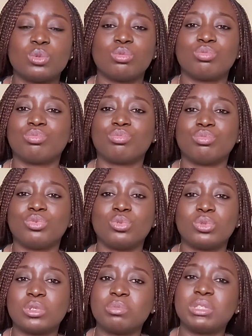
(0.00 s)
to
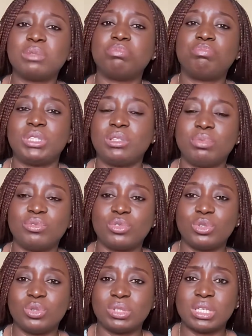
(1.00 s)
do something big
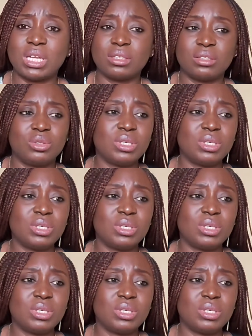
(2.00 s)
before you start.